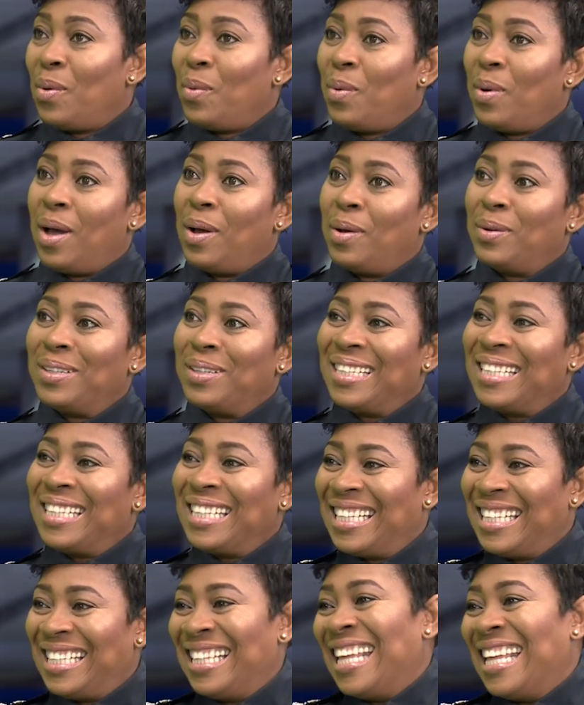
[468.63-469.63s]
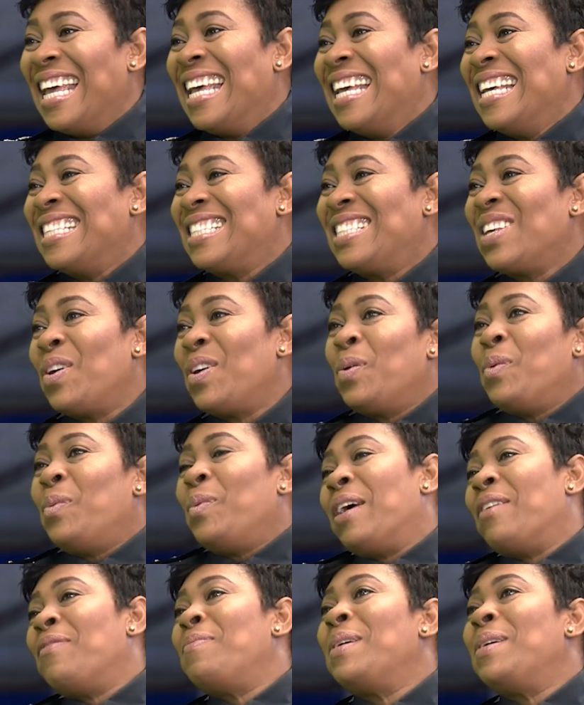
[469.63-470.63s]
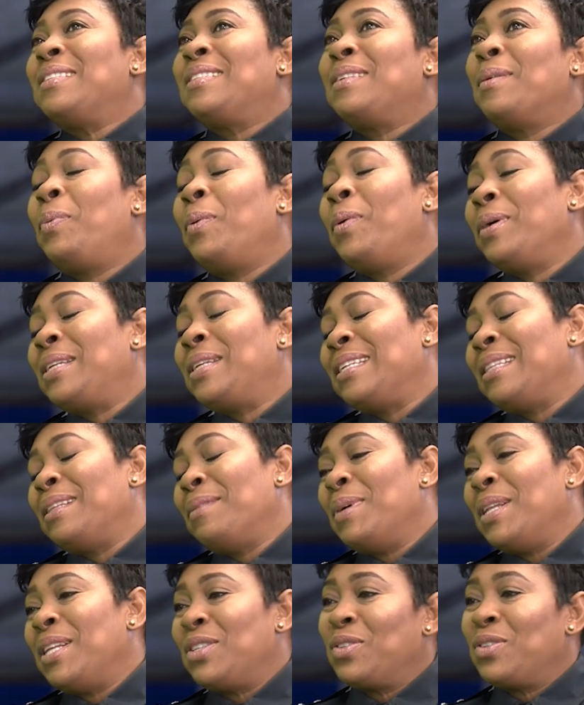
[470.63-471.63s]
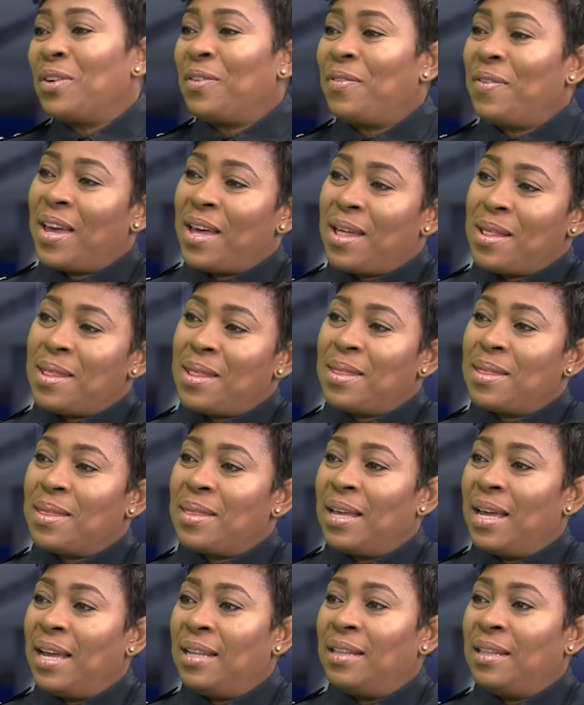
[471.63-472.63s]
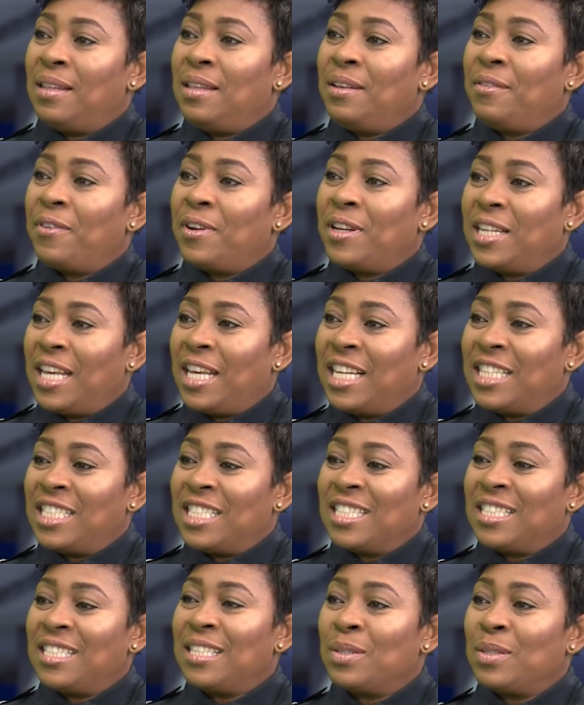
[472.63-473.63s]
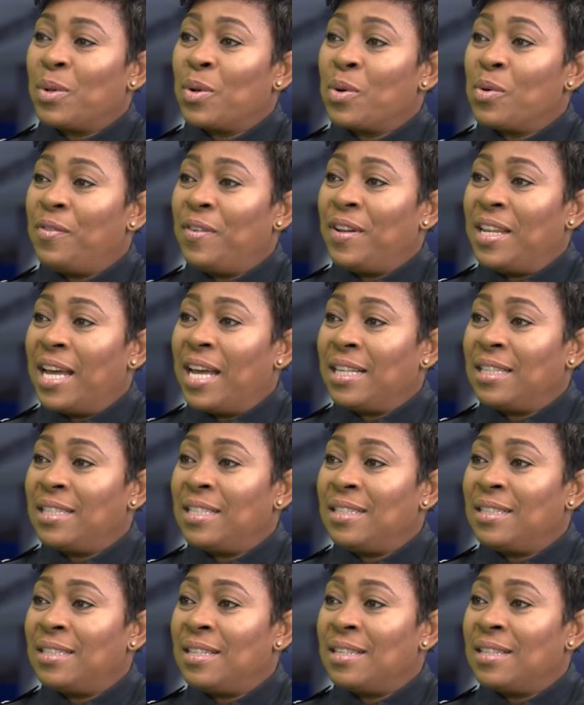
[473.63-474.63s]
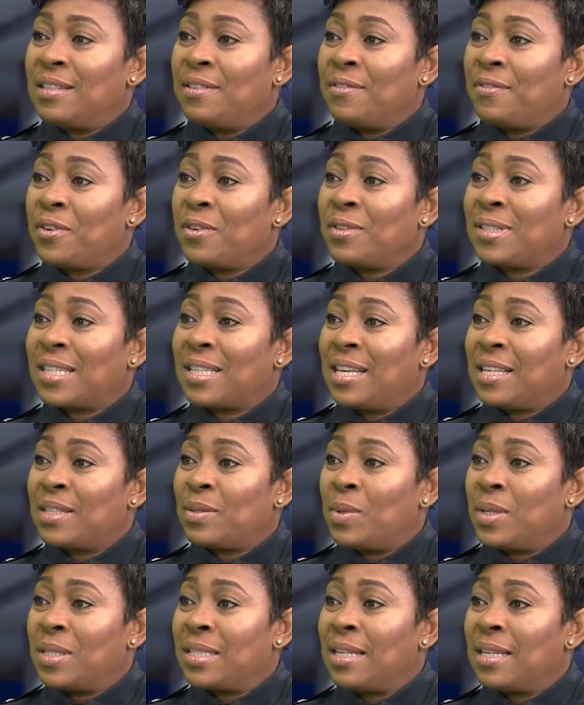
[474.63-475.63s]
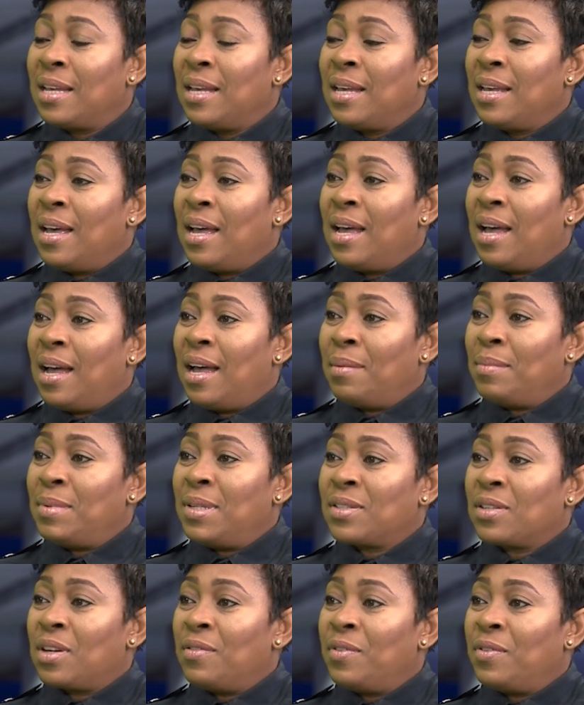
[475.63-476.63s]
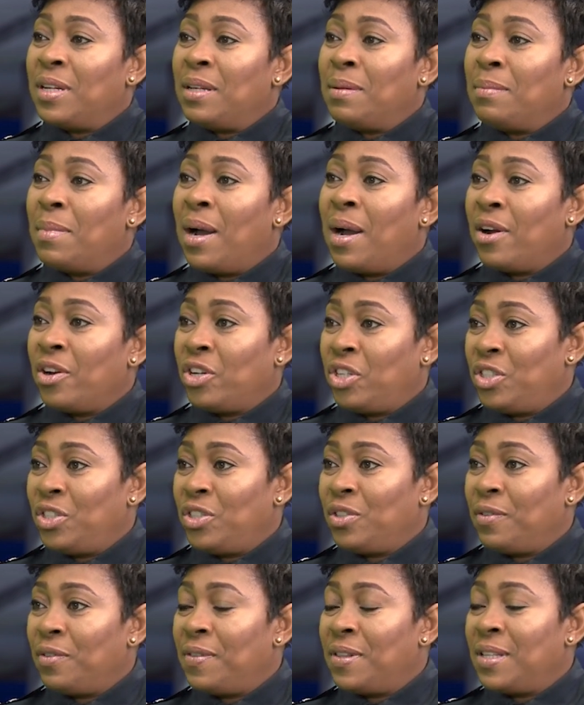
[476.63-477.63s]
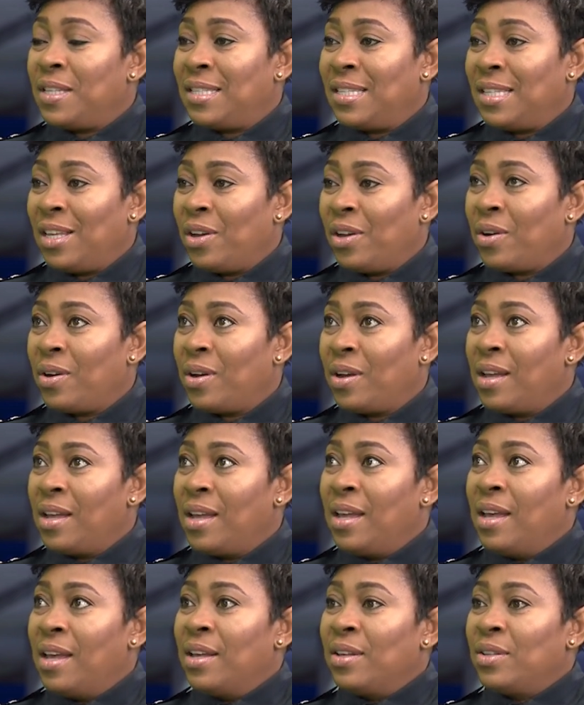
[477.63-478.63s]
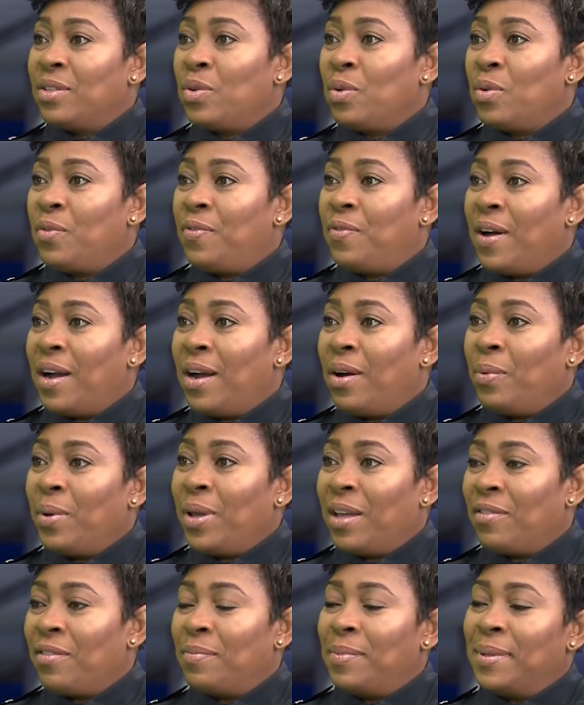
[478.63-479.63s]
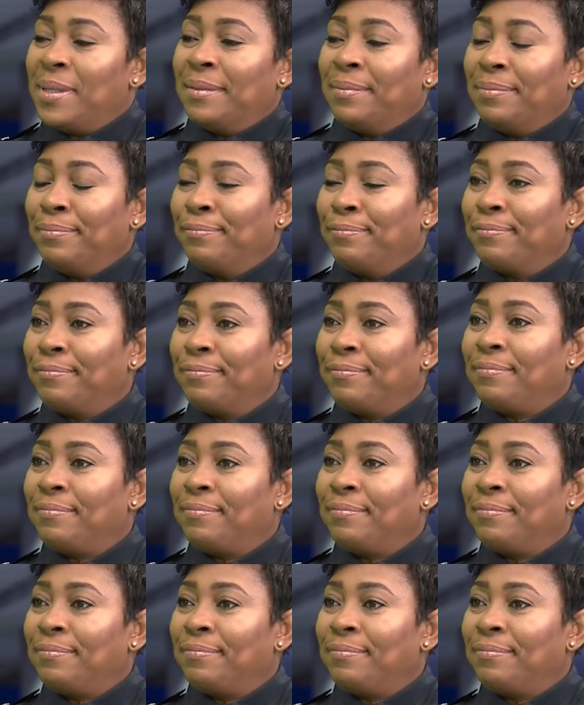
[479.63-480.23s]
Wow. So we have been supporting the Ministry of Health and the different agencies with COVID-19 since the first case was discovered in March of this year. So far, we have been